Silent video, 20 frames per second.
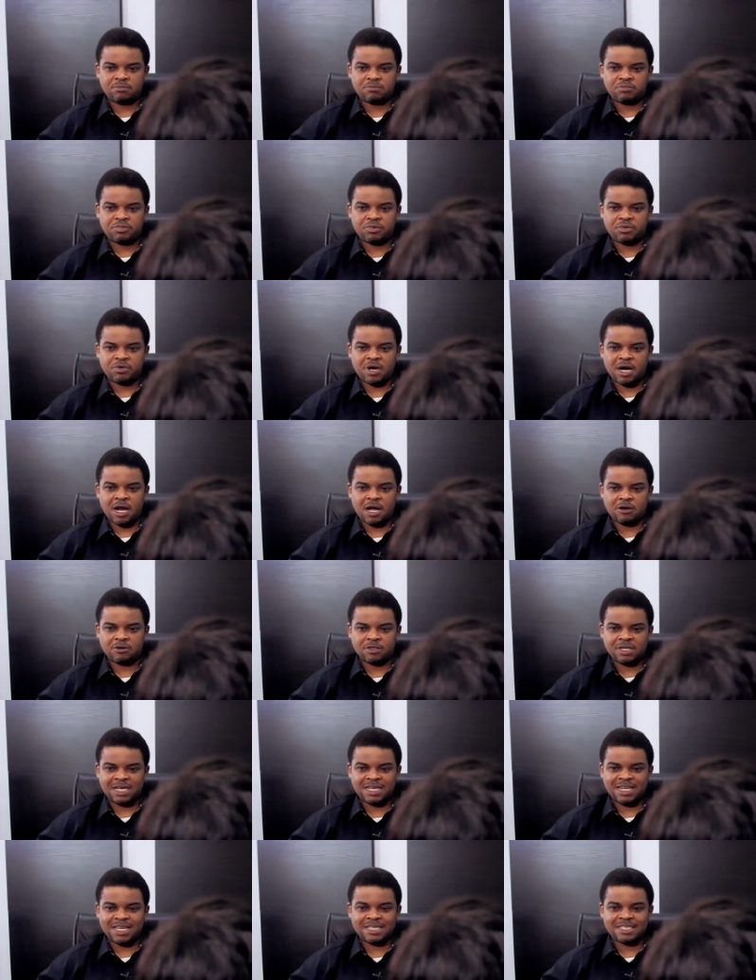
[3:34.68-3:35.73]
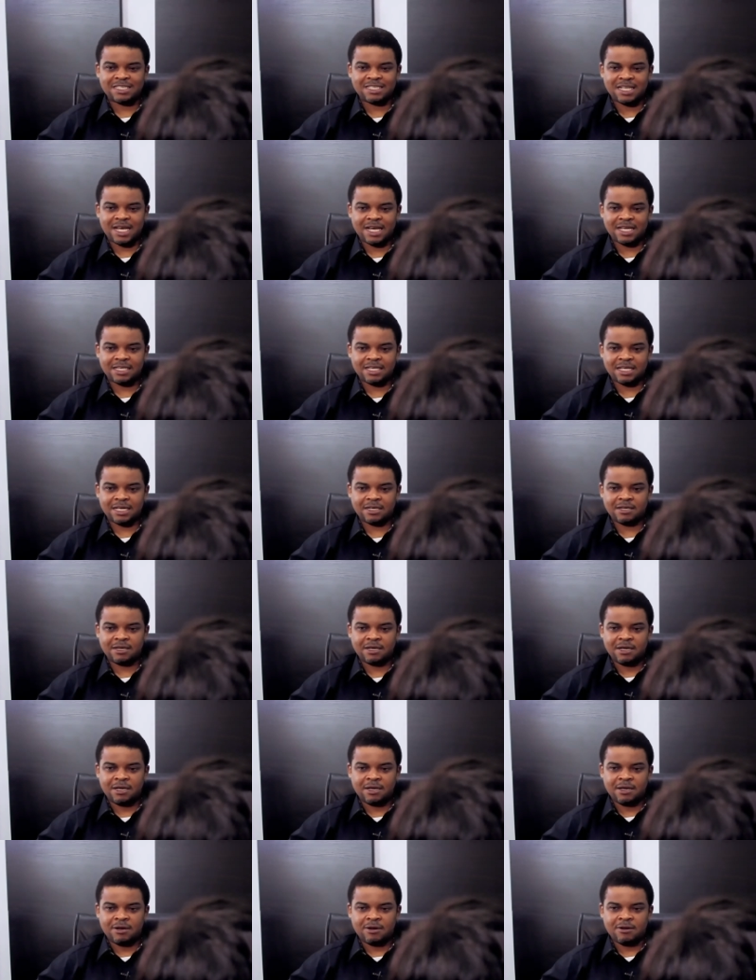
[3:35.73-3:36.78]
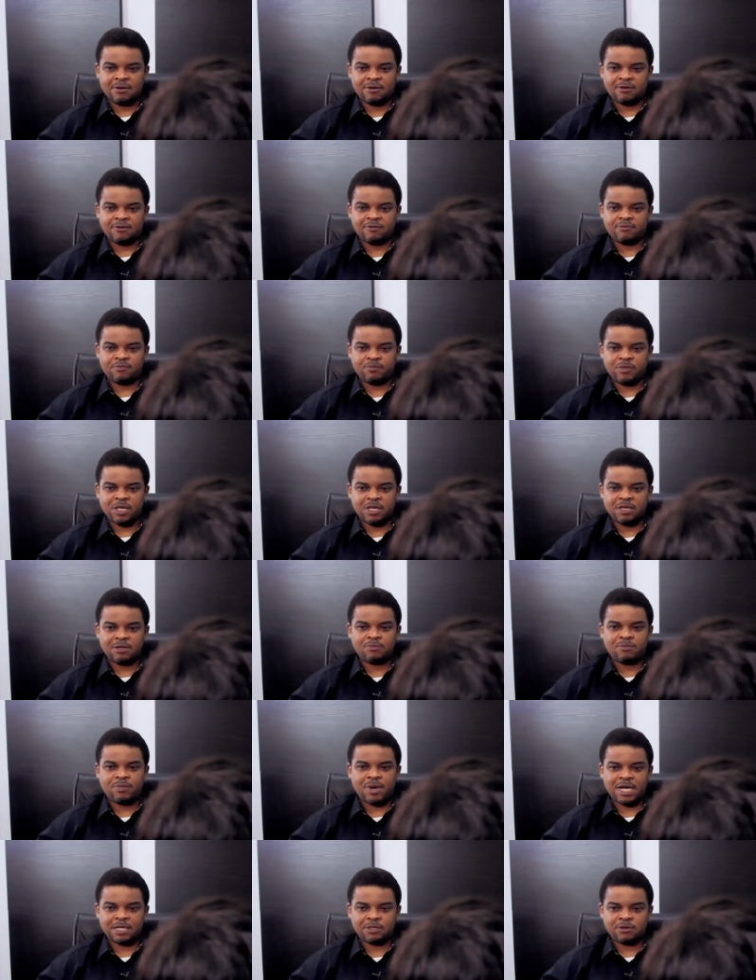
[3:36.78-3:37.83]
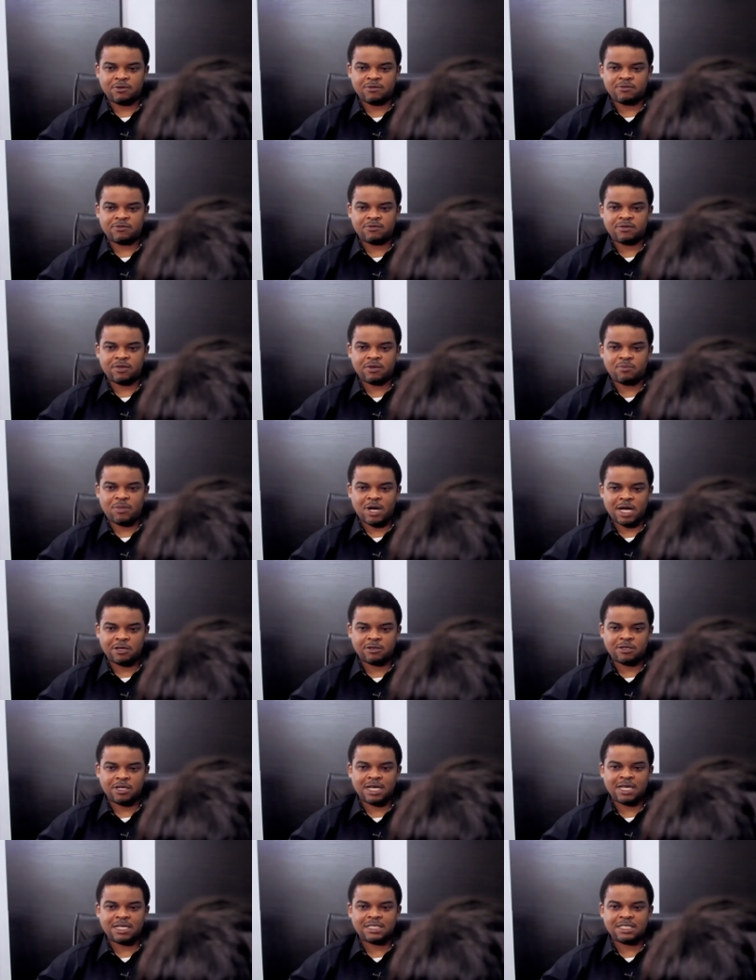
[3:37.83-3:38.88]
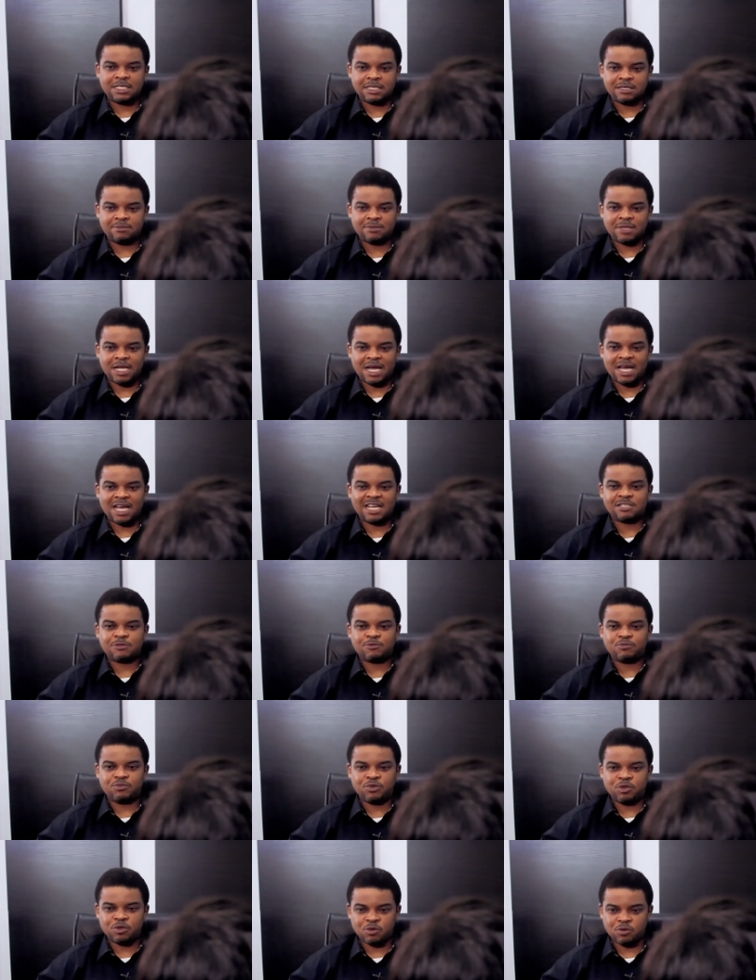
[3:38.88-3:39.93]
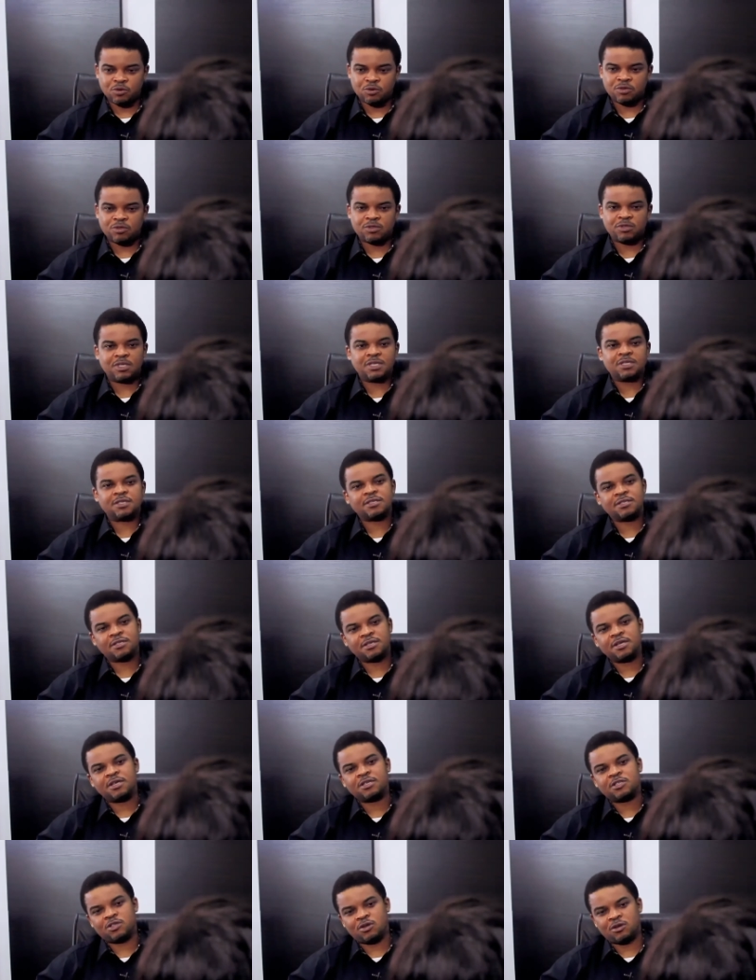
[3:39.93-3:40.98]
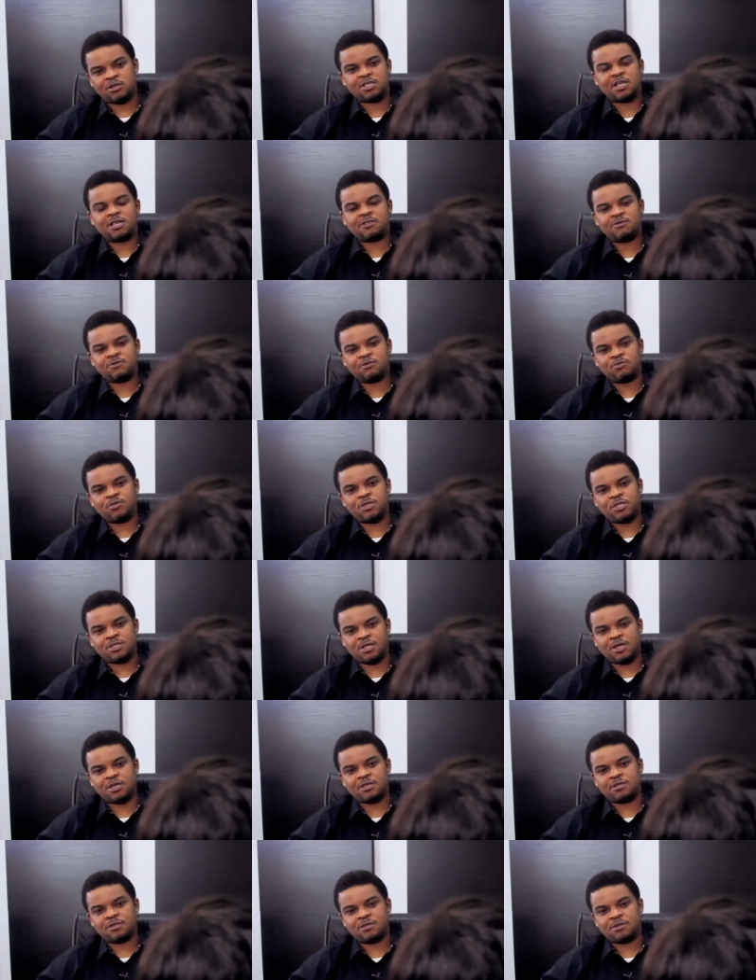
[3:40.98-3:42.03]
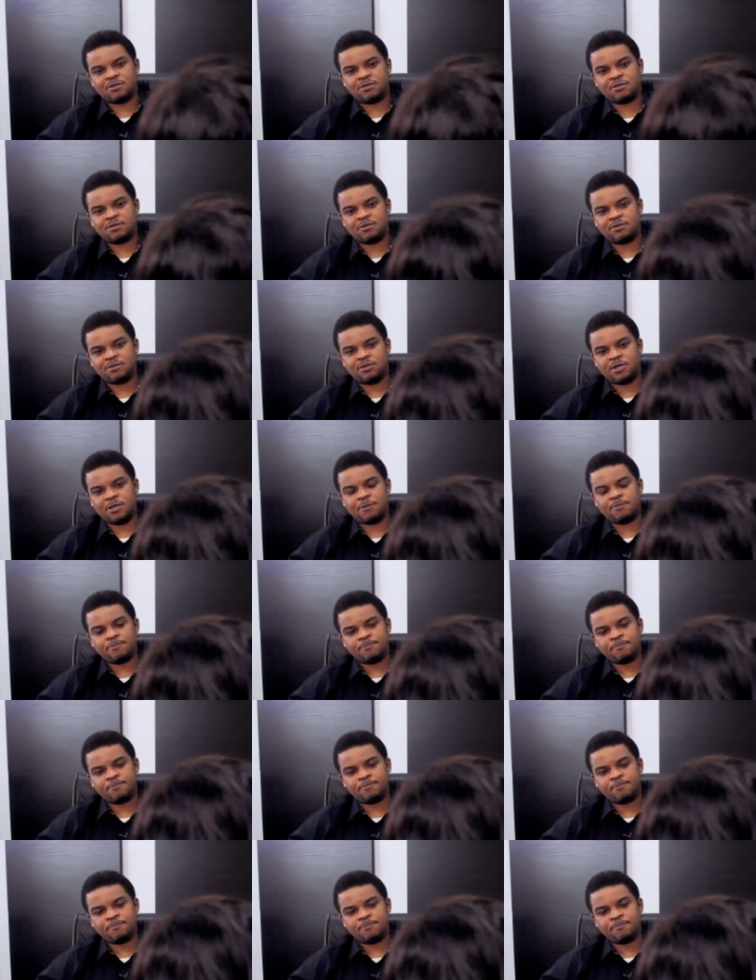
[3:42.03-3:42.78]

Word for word: proud and excited of being part of the pioneer team that has built this successful business today.